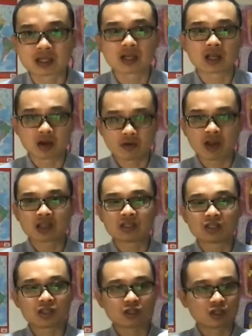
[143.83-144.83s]

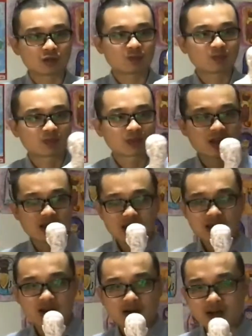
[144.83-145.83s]
Guaranteed.
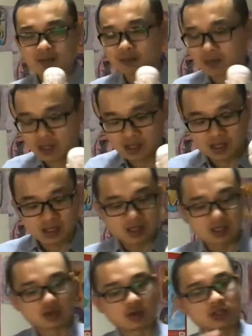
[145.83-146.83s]
All right.
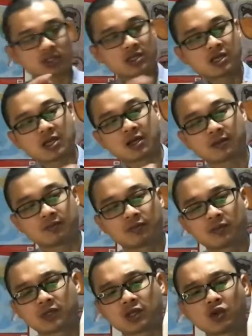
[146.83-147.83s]
So it's in here.
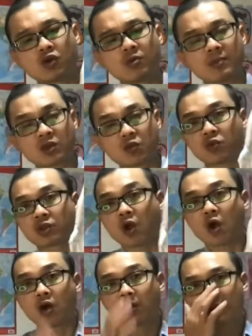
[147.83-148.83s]
So normally we
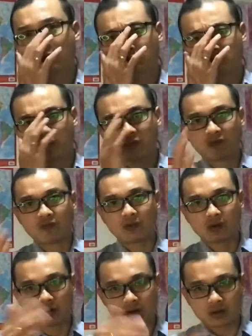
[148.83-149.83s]
talk about
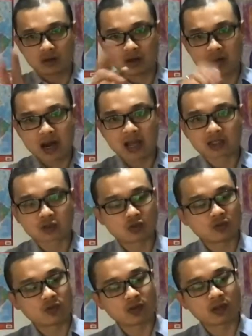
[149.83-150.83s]
the last
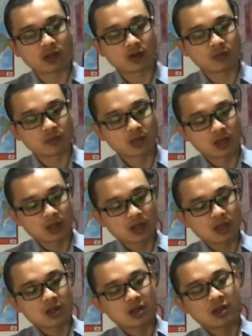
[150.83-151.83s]
two videos.
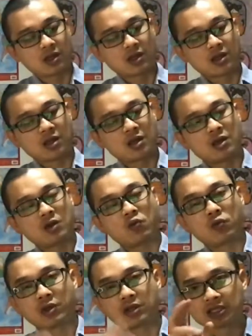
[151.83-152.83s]

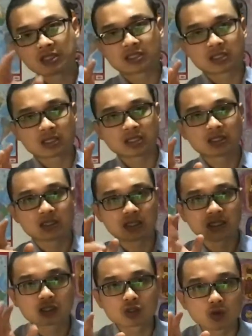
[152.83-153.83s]
This is a
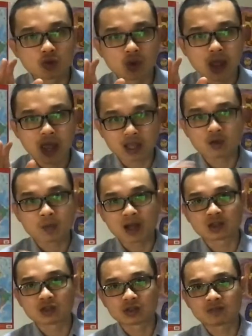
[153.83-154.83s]
distal
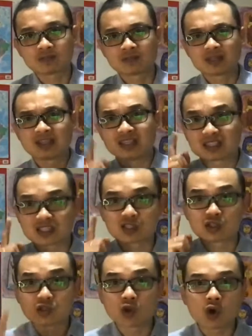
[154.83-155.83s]
acupuncture. This is
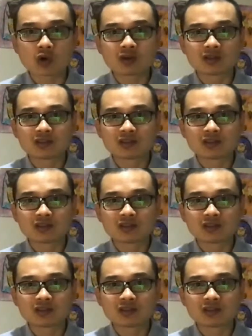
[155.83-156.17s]
not